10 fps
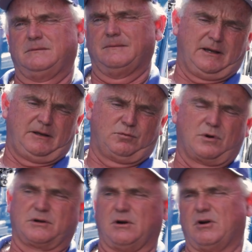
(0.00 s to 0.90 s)
I had
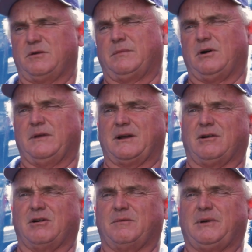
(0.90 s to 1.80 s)
worked hard and bought that
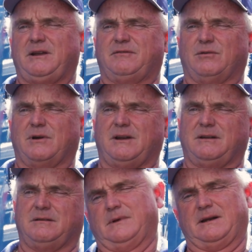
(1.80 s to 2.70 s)
car and paid for it.
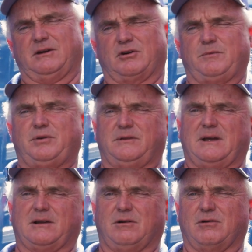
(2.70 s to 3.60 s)
And I literally put
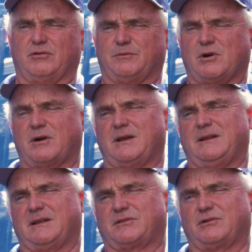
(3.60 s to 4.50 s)
that car on the market
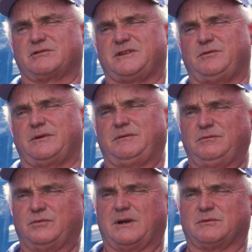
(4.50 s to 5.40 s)
that Thursday when
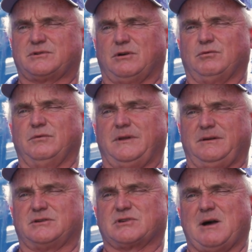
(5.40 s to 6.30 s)
I was told
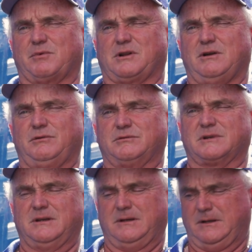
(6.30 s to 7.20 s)
that the shop would close.
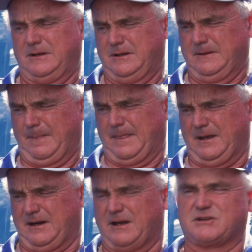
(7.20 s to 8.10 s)

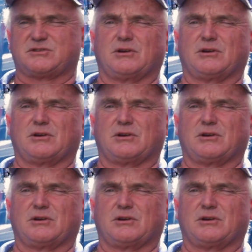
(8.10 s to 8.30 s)
And I actually